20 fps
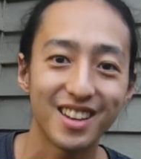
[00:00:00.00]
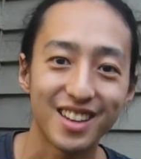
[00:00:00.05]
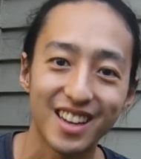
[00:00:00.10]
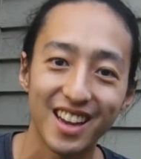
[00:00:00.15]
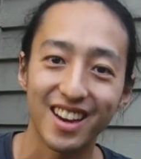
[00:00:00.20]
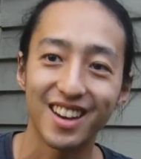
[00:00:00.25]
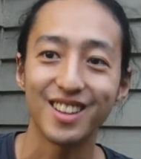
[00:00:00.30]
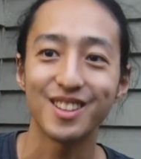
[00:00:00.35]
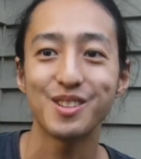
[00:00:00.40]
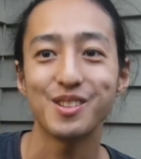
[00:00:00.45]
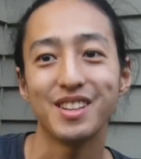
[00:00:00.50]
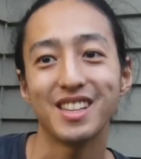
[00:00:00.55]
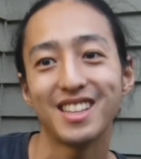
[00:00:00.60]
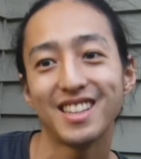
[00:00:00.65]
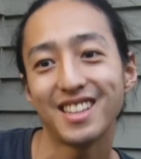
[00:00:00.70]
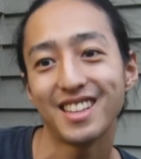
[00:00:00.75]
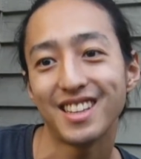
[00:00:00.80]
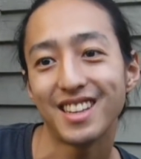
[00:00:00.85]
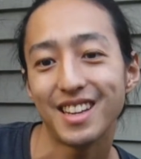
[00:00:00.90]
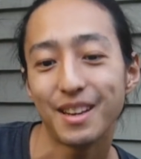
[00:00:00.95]
But it's not the
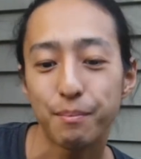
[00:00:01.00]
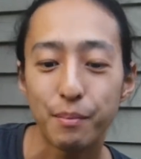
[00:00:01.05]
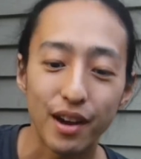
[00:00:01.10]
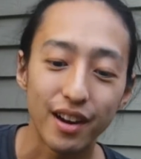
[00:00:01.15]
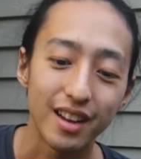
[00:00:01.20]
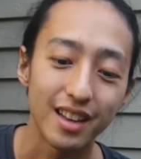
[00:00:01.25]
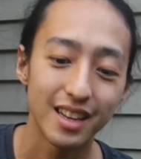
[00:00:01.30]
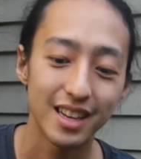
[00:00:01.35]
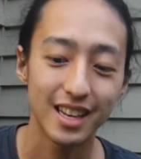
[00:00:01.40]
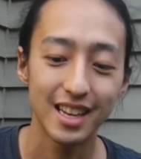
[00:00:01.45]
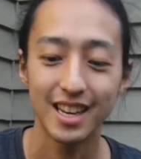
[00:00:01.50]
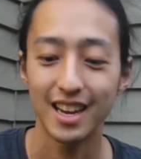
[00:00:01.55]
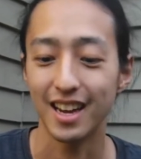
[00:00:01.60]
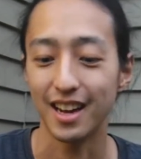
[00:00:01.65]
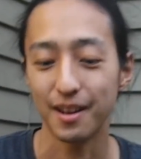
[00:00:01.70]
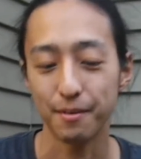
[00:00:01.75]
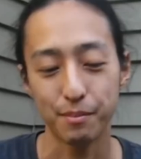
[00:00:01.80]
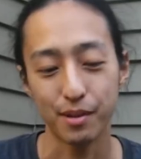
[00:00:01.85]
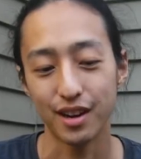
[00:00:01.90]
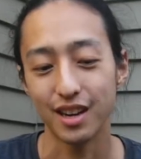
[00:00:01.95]
same echelon,
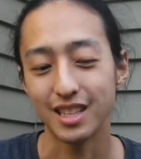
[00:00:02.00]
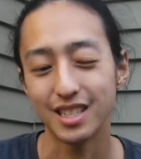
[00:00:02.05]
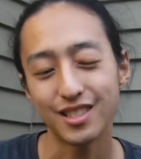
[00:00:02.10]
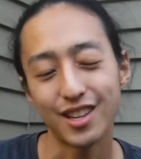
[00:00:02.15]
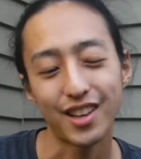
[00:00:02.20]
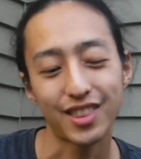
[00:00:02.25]
not the same game.